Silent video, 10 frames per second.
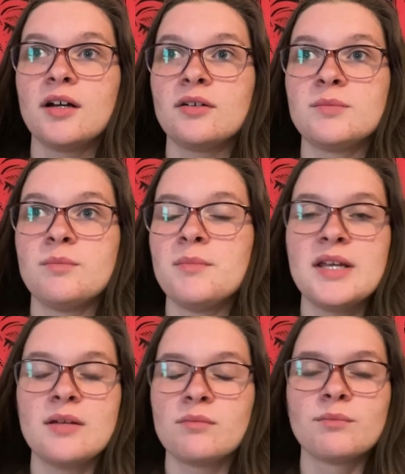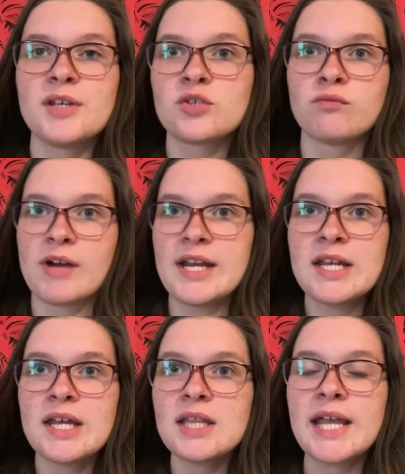
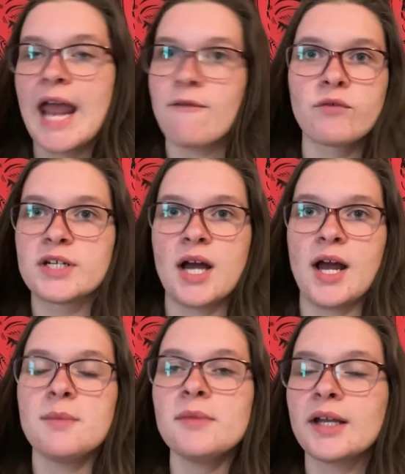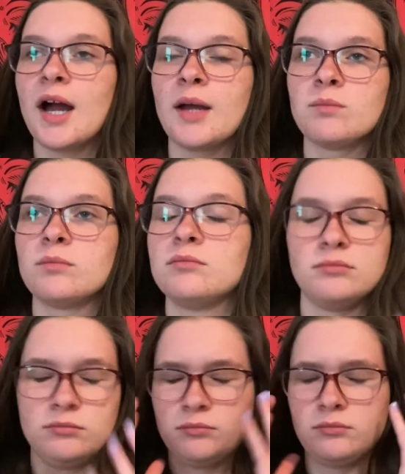misreading it, like every time, like I,
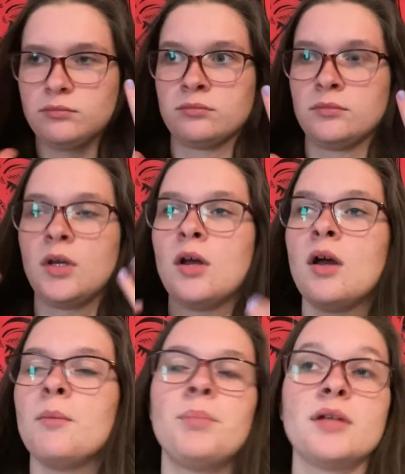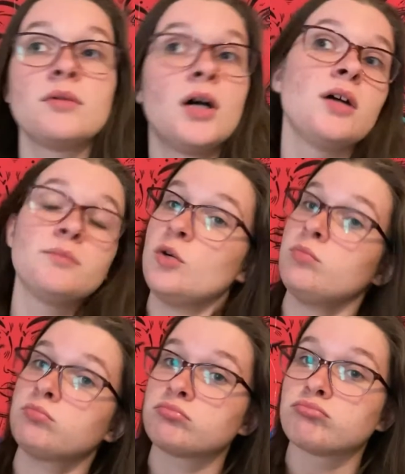but
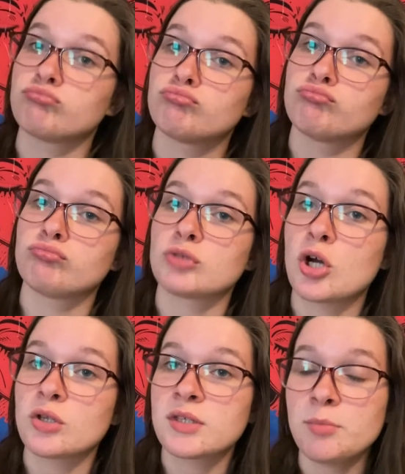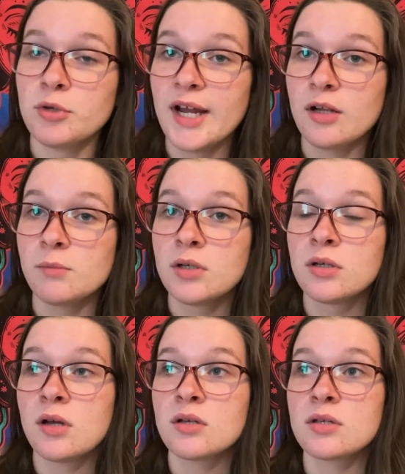nope, it's called Slippery Elm.
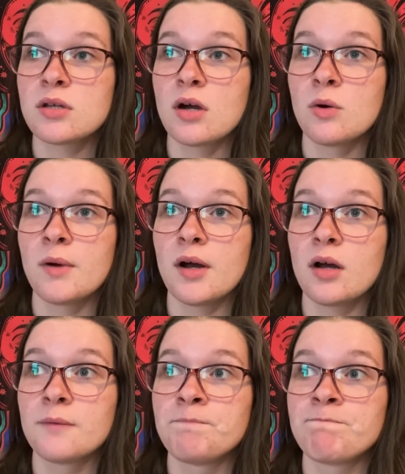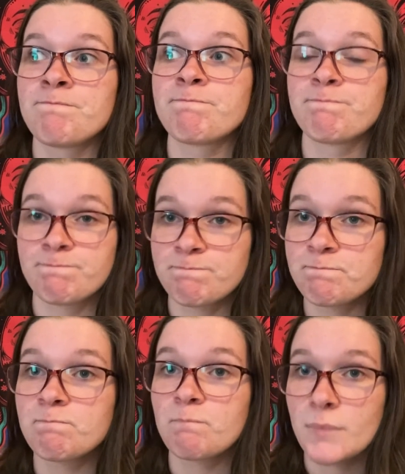So
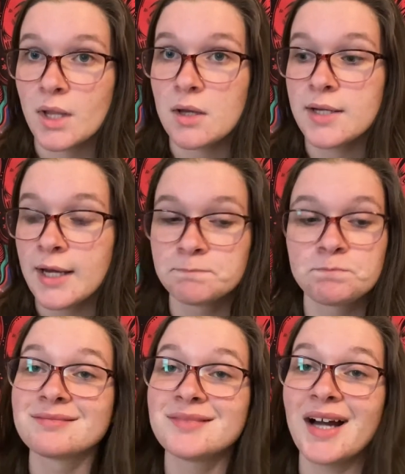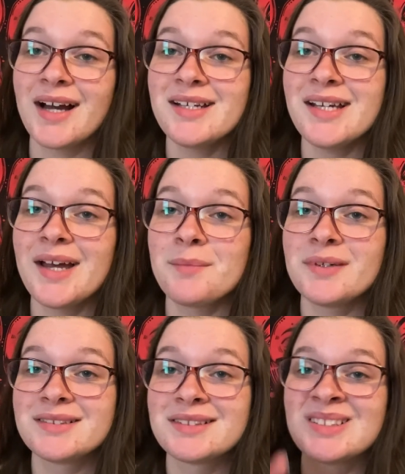yeah, I am
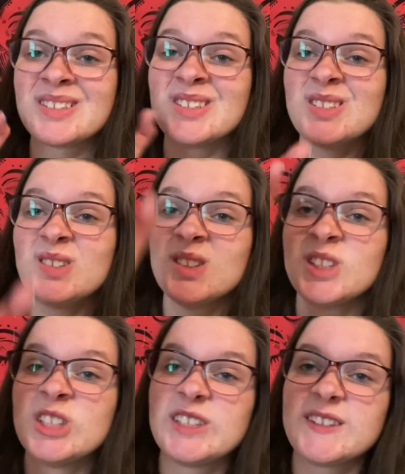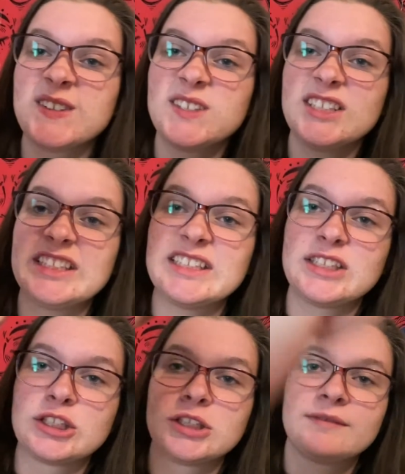so freaking
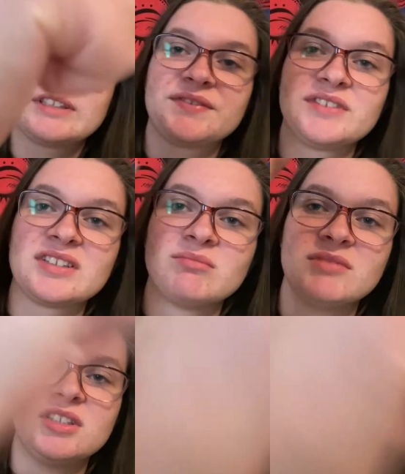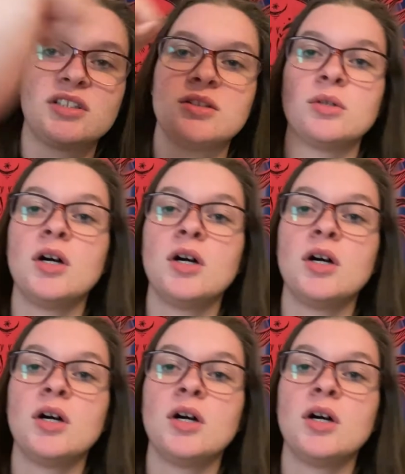nervous for tomorrow.